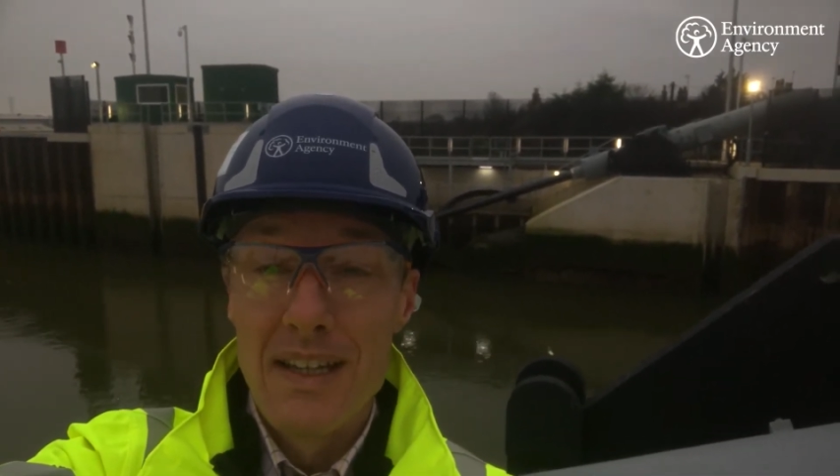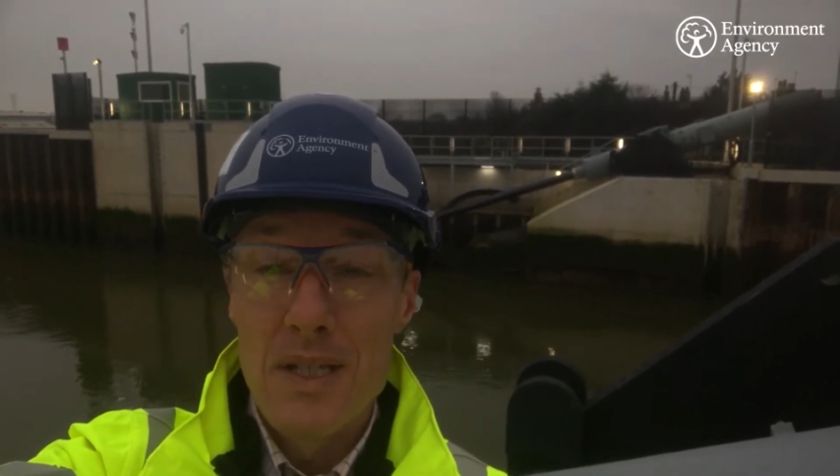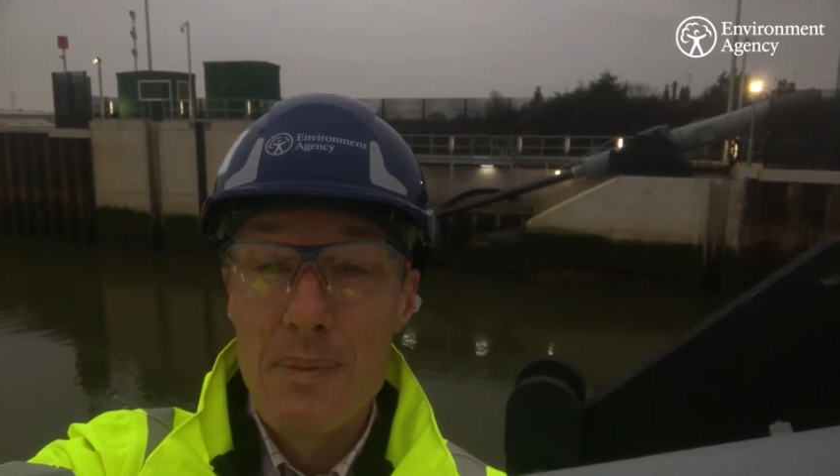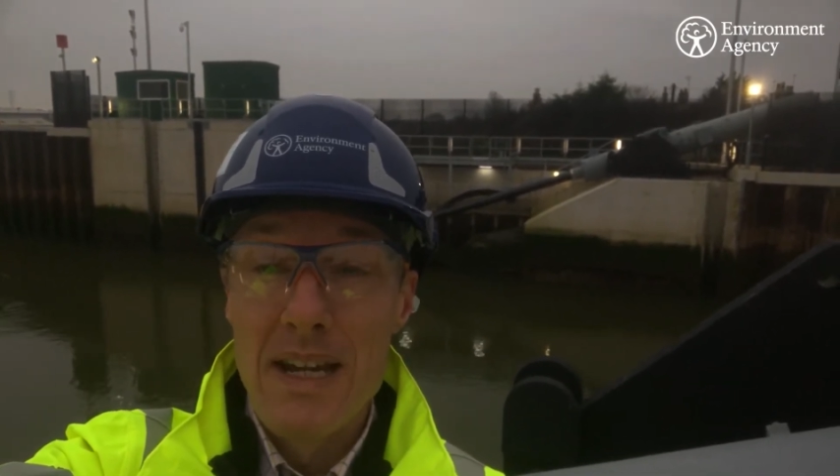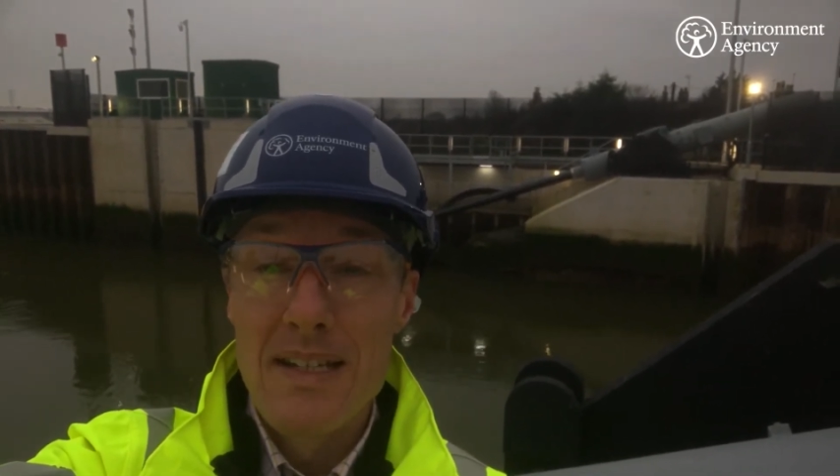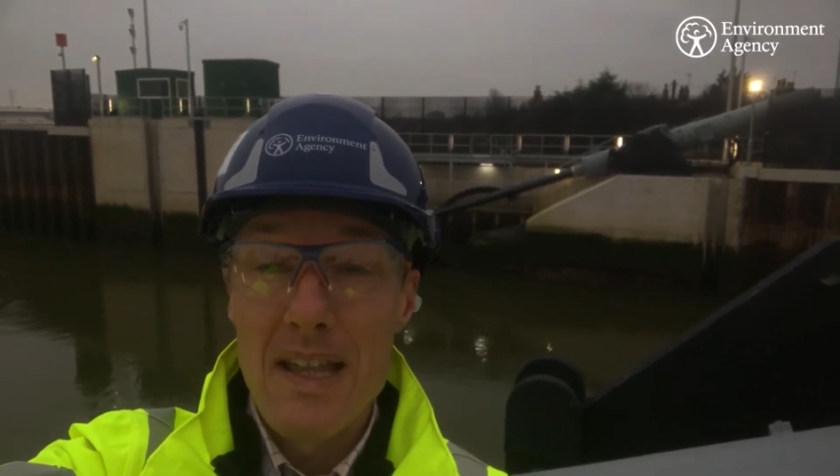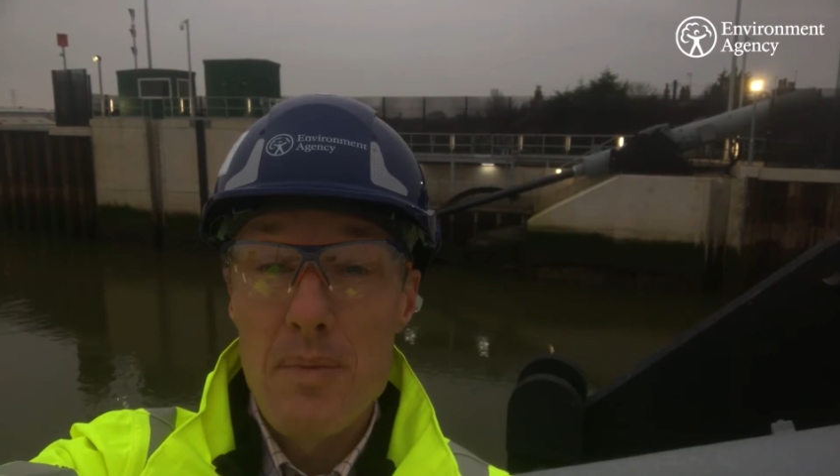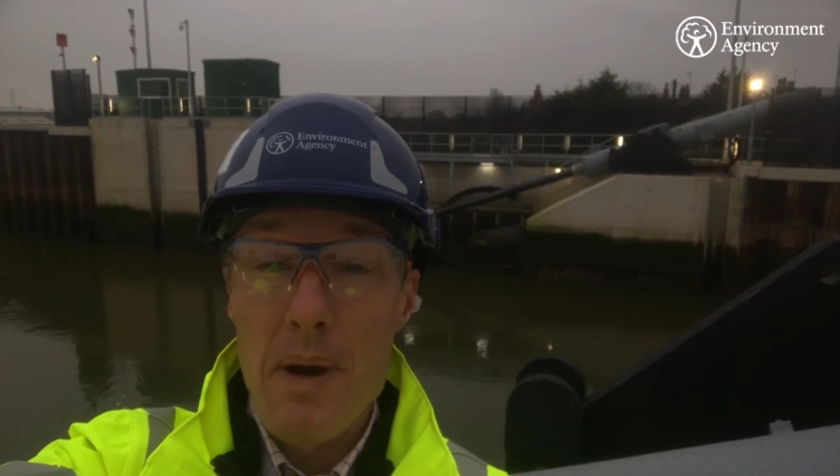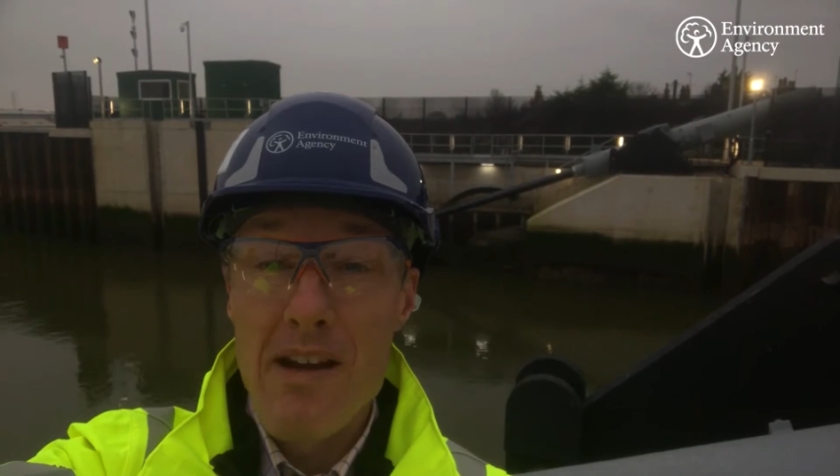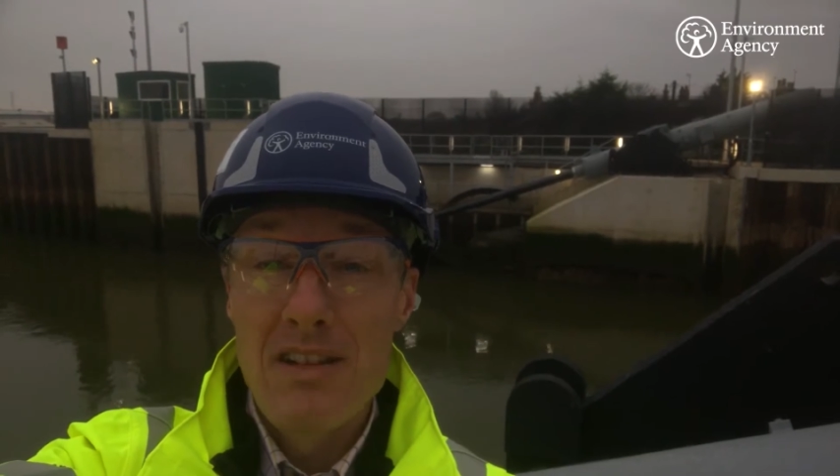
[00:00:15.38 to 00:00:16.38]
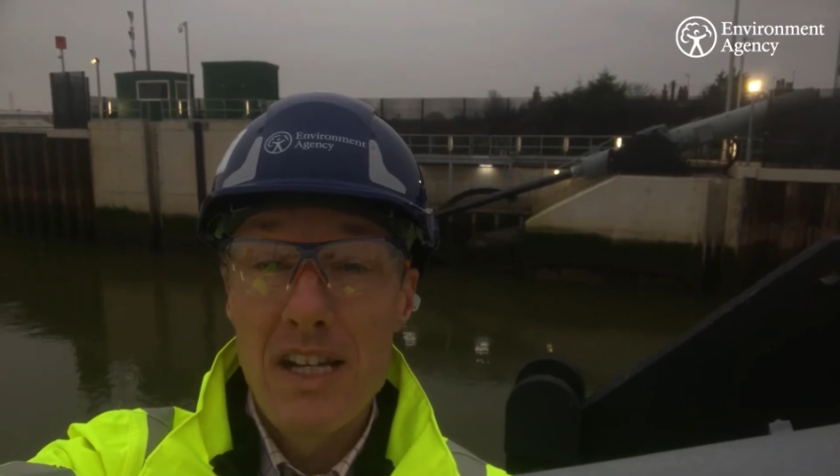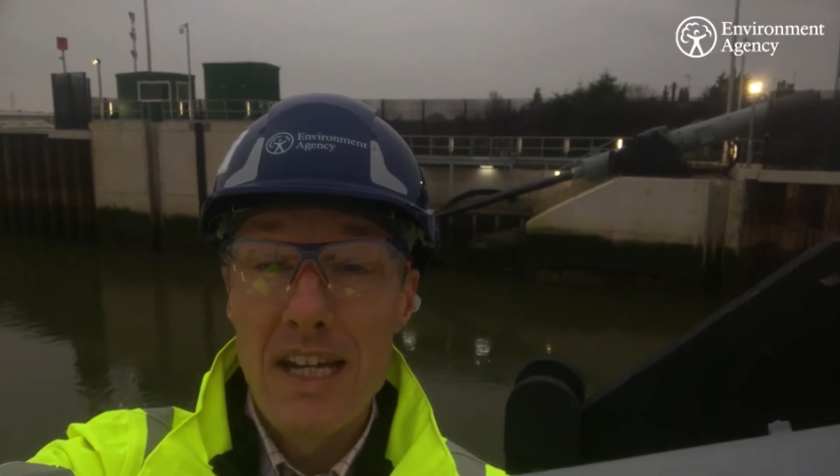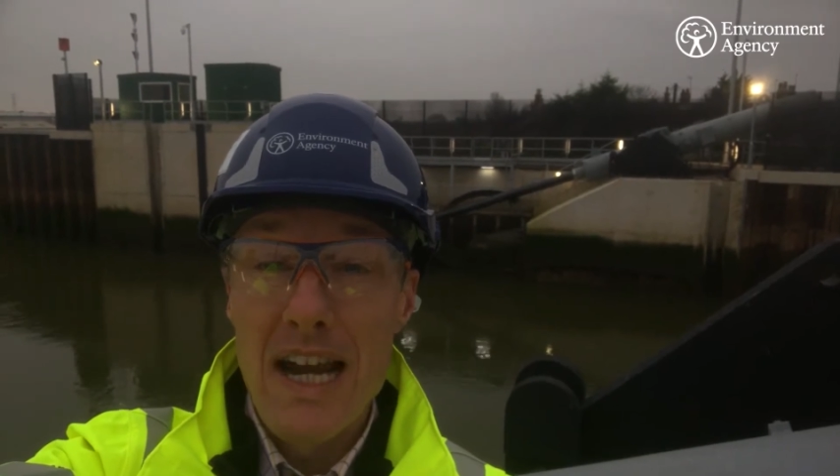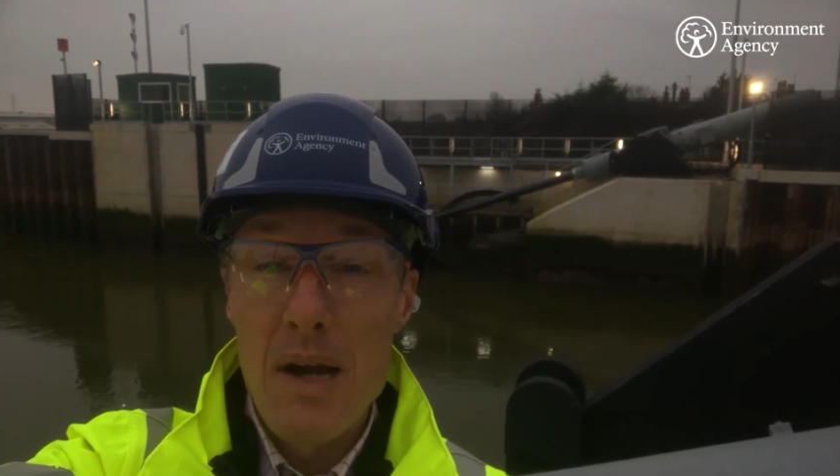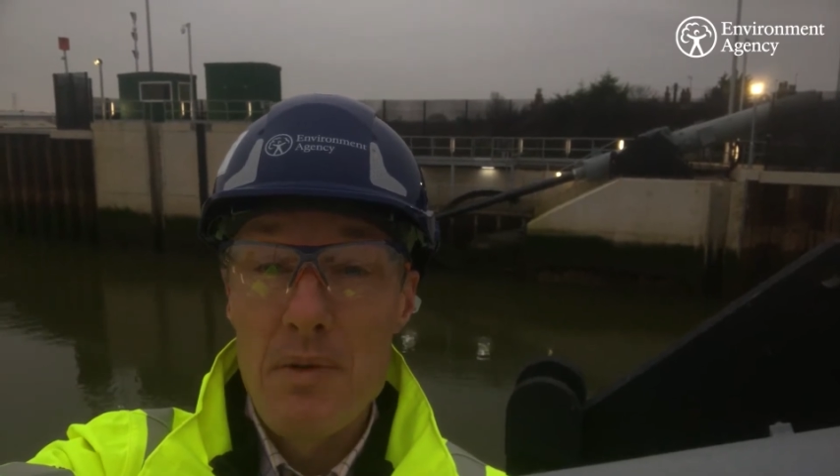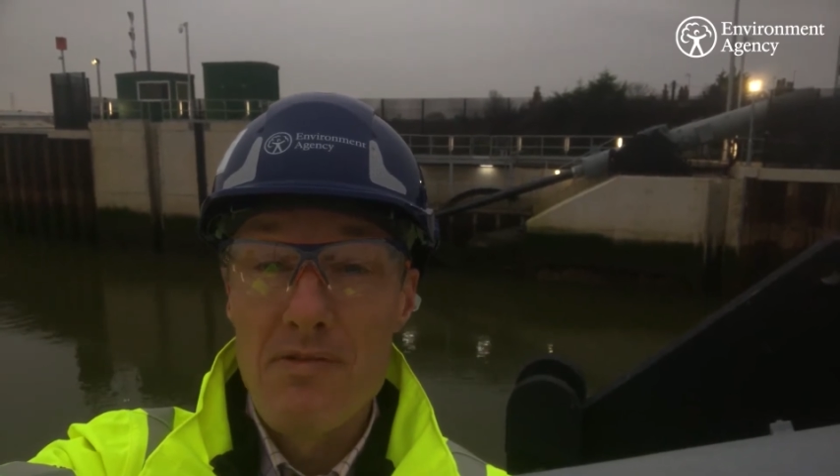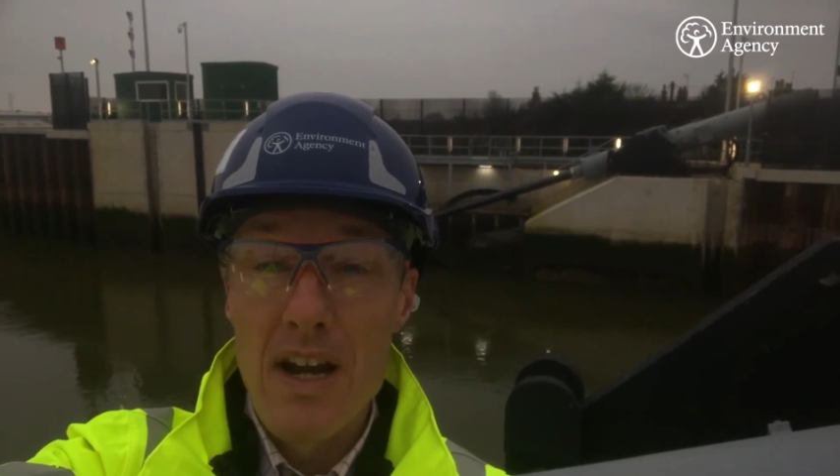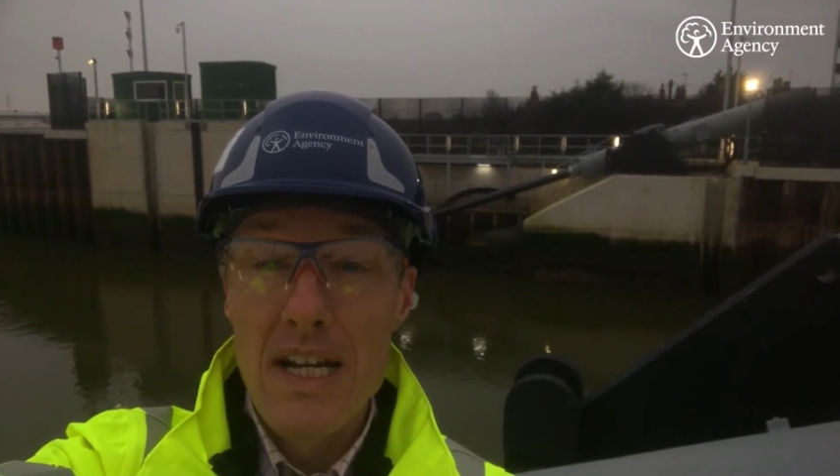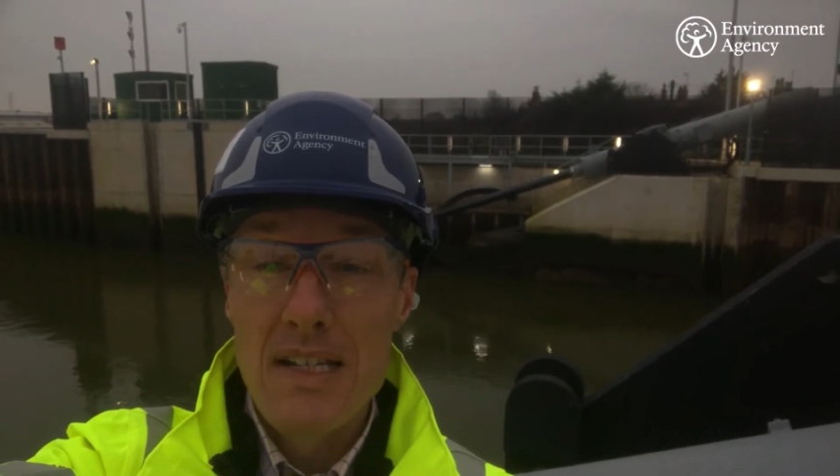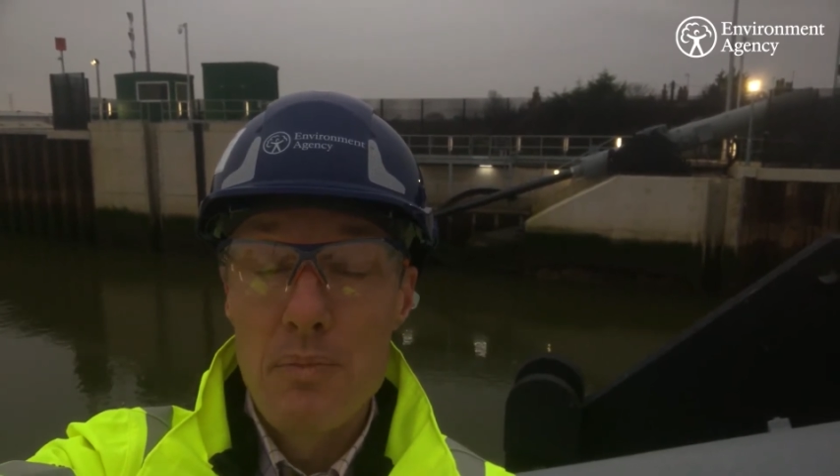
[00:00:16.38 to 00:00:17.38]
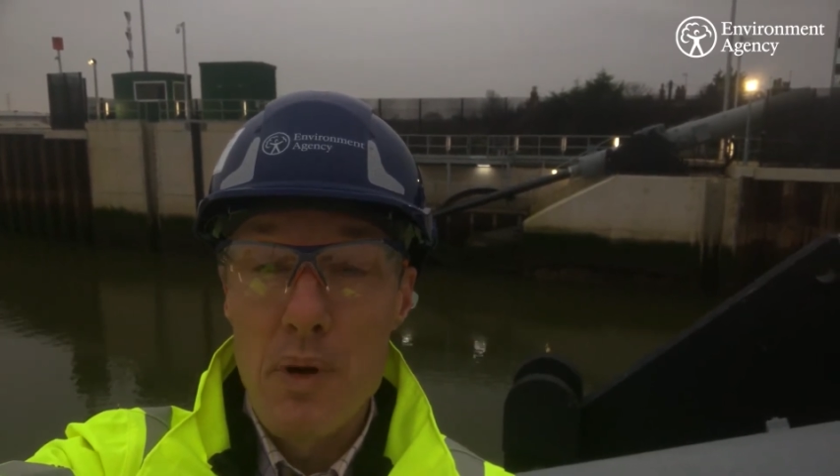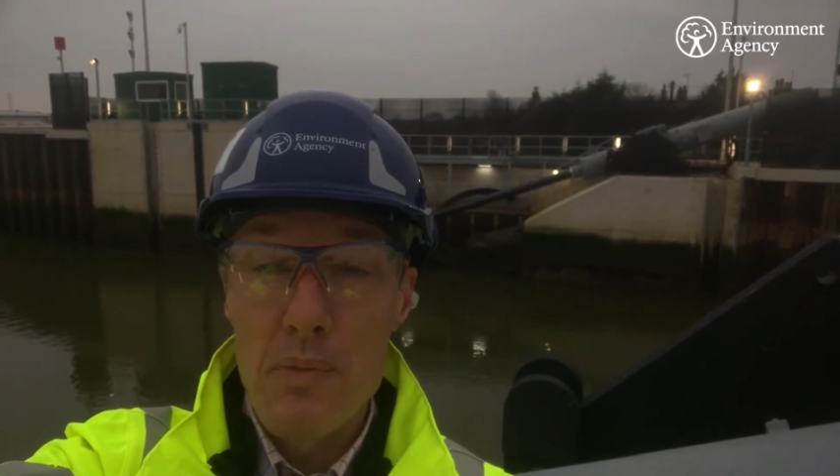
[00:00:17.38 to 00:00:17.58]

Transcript: This means that the barrier can now be raised in